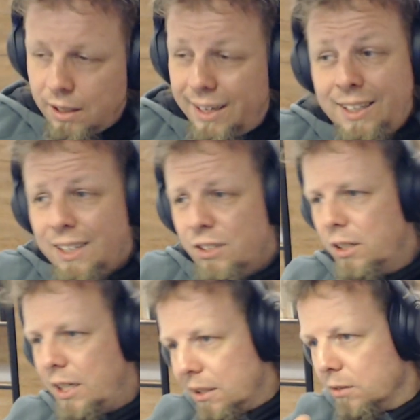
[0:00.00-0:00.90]
and it
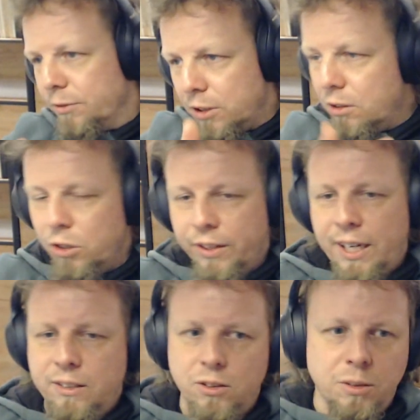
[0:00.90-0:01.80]
actually kind of
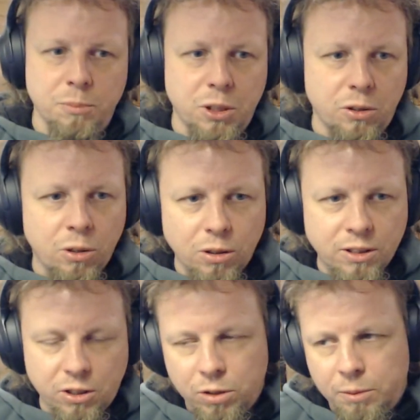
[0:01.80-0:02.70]
connects to the Miro whole
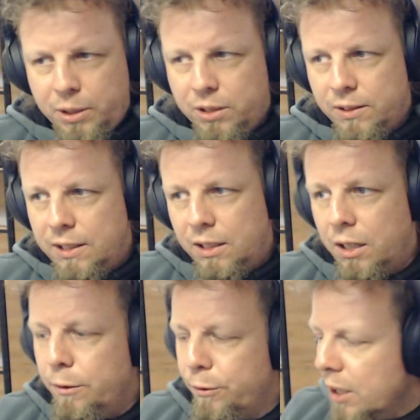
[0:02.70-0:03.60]
story, because like
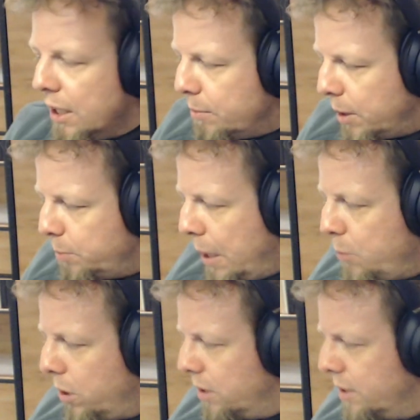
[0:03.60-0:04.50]
if
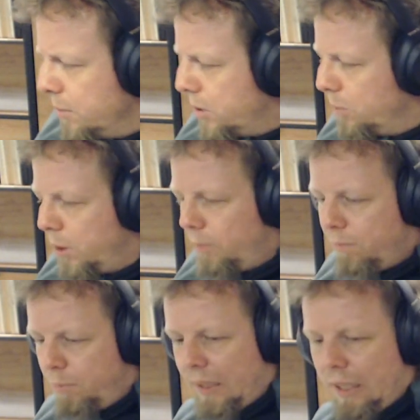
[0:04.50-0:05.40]
Pipewire seems to be
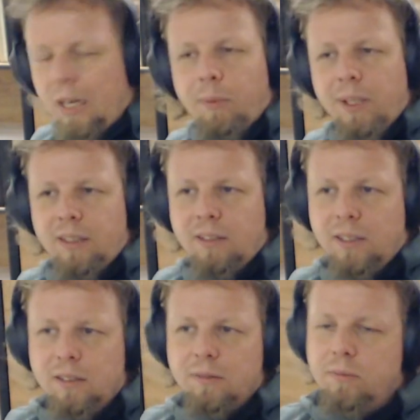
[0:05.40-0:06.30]
becoming
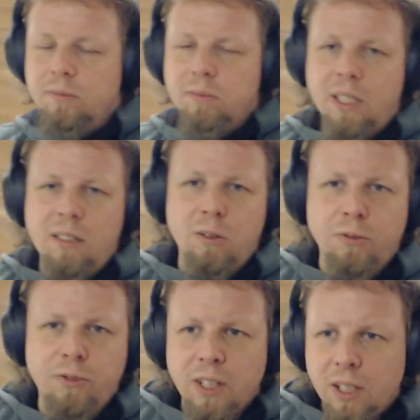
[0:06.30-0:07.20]
the kind
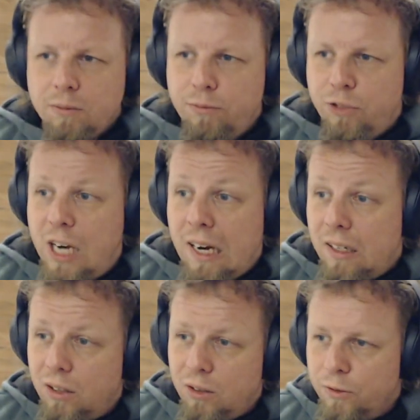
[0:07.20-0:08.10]
of
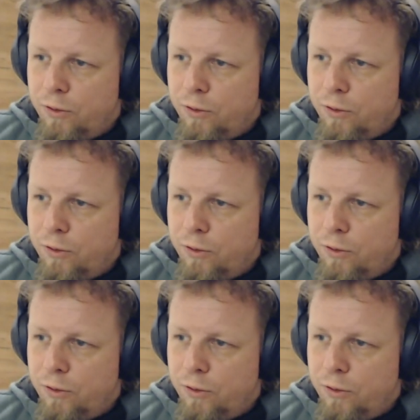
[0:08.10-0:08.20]
jack of